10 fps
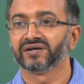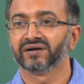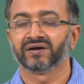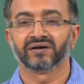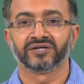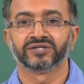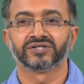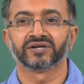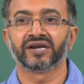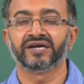
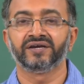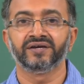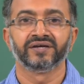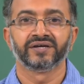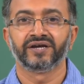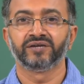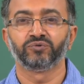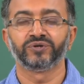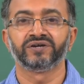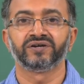Generally in
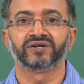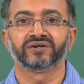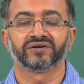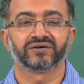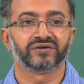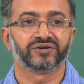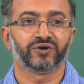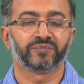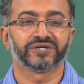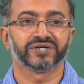Mooney
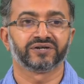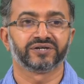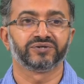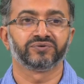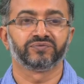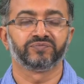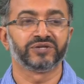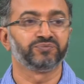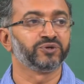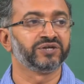rheometer,
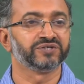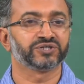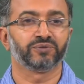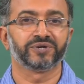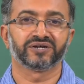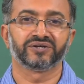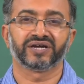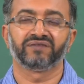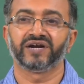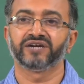in Mooney viscometer, you
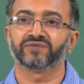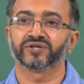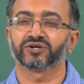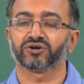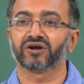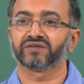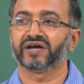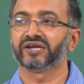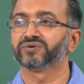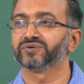can wait for the torque
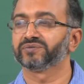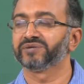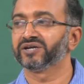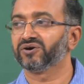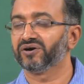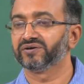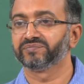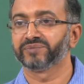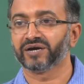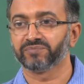value to remain
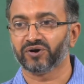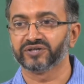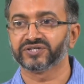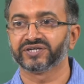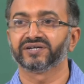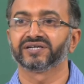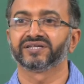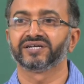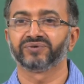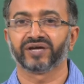become constant, and
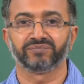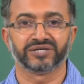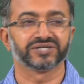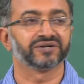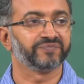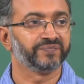then you can measure.